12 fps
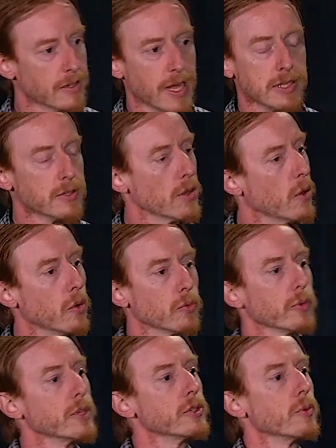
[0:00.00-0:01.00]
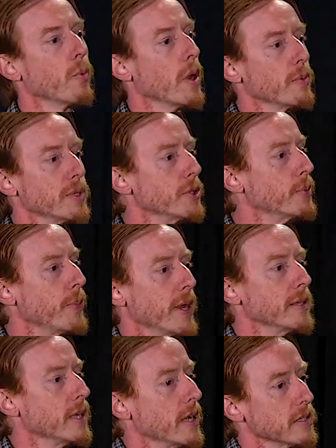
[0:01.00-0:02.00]
And that's the whole reason why we do
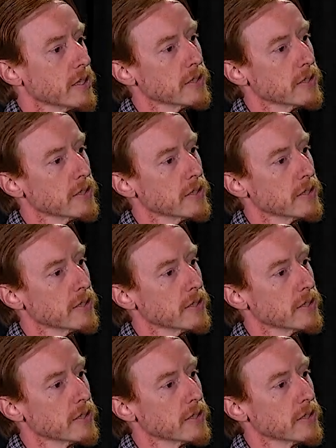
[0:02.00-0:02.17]
pen tests.